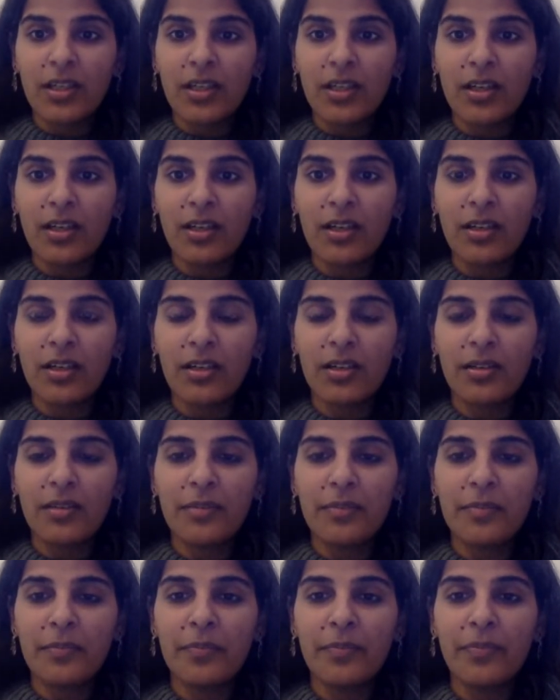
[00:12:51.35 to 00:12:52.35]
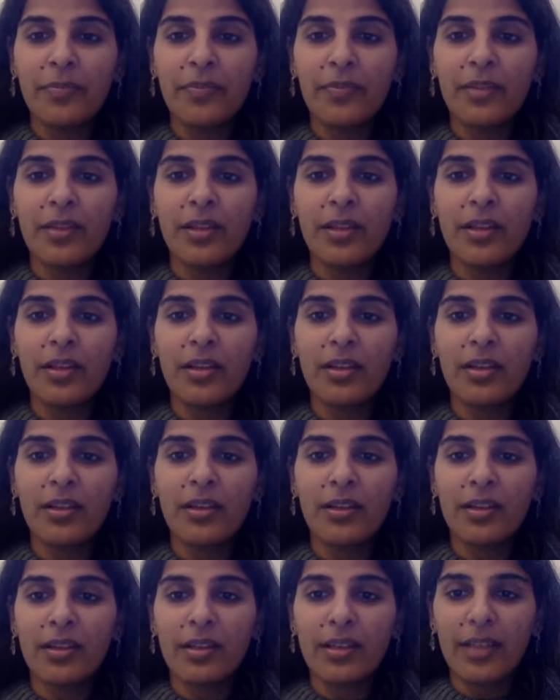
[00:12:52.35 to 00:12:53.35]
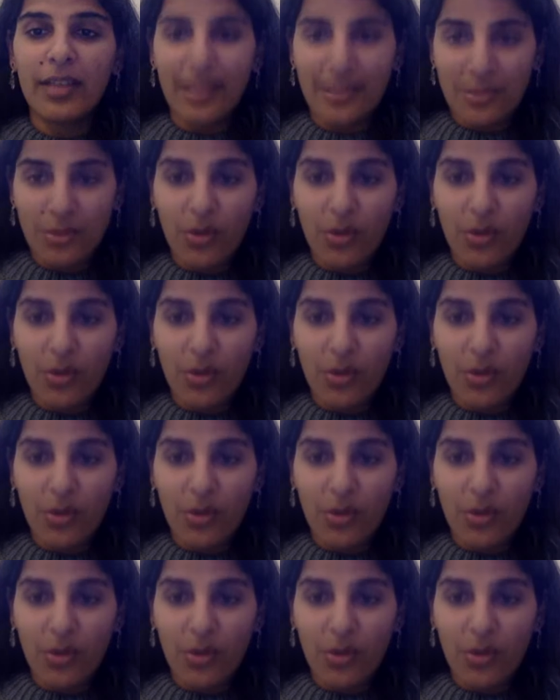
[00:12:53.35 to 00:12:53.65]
Um, yes,